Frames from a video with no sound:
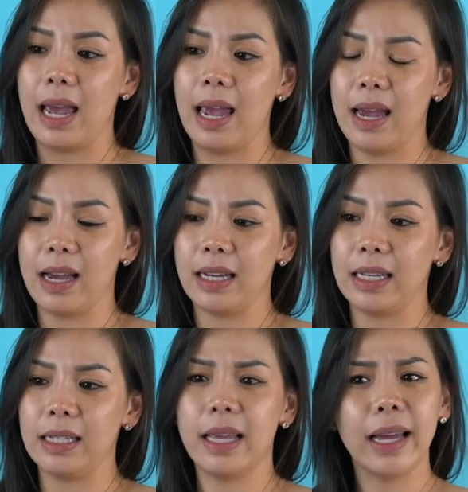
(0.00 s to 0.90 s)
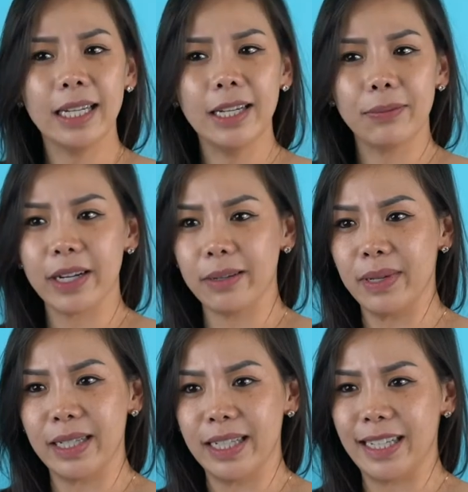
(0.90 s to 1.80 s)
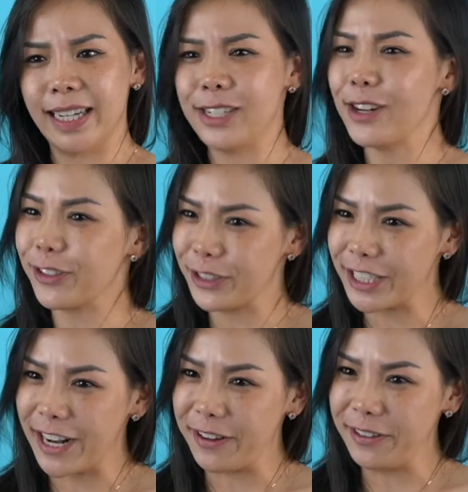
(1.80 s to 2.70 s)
And then he recommended Dr. Chao